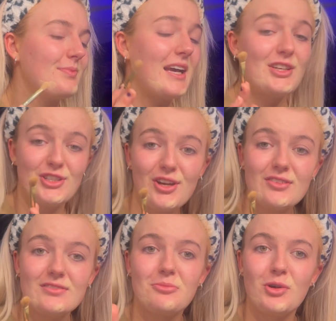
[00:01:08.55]
And I
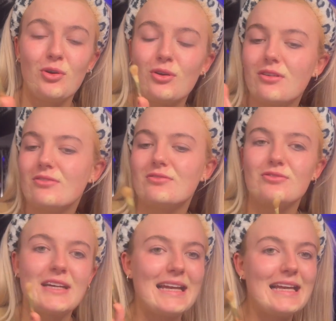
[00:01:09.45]
don't. I'm not
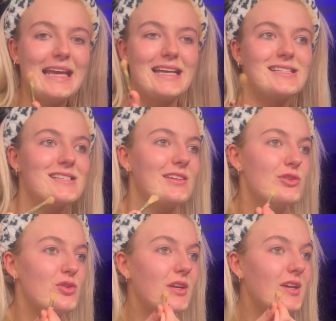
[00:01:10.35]
really into the
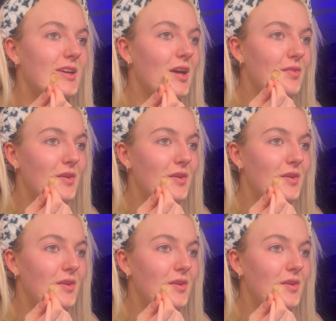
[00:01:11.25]
drinking life